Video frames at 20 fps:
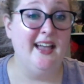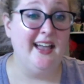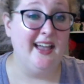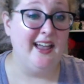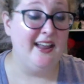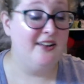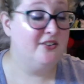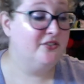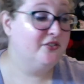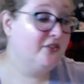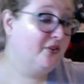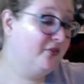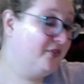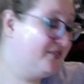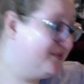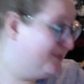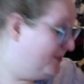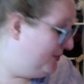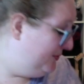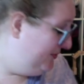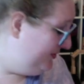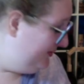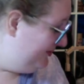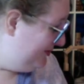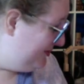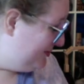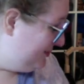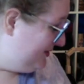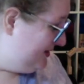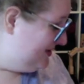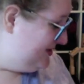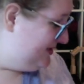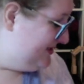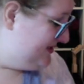And you'll notice most of the projects